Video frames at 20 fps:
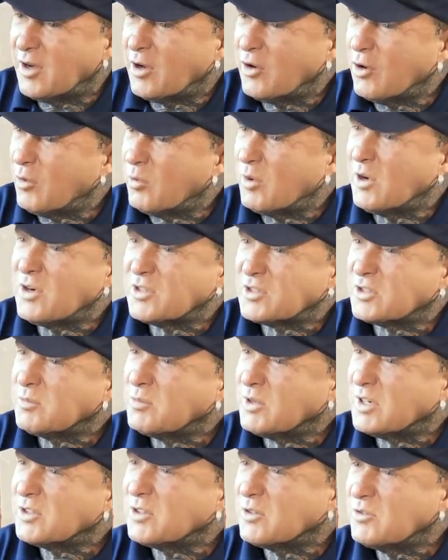a lot worse
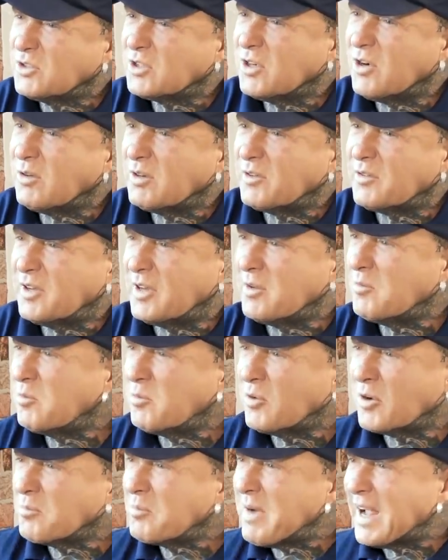than what they do child defence. They
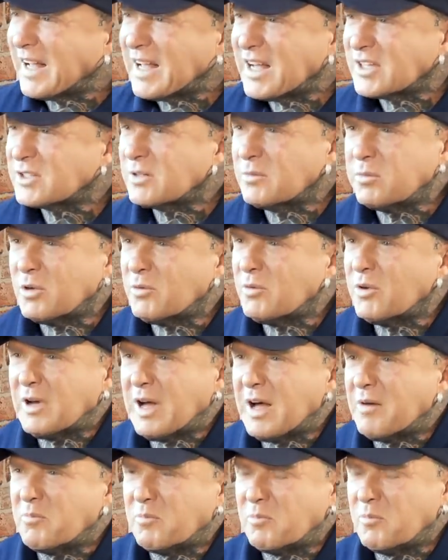want to bang us up,
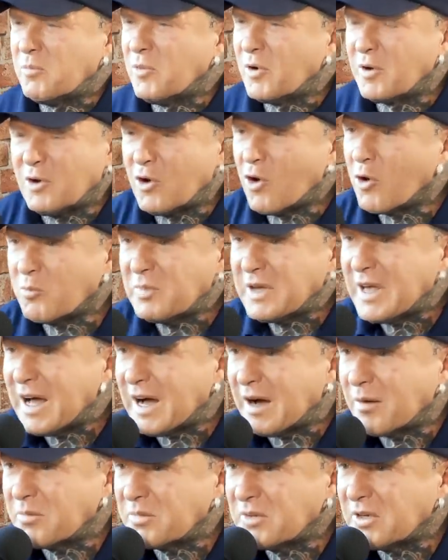want to lock me
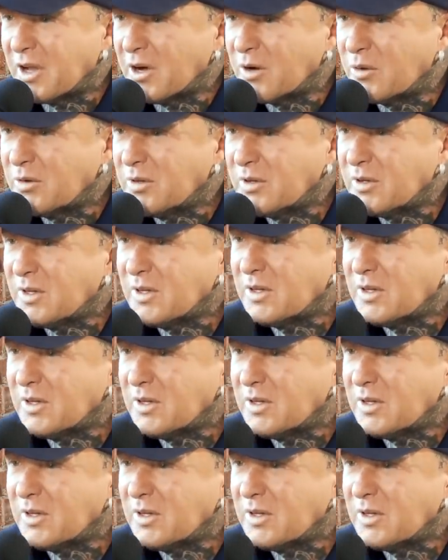up, you know. Yeah.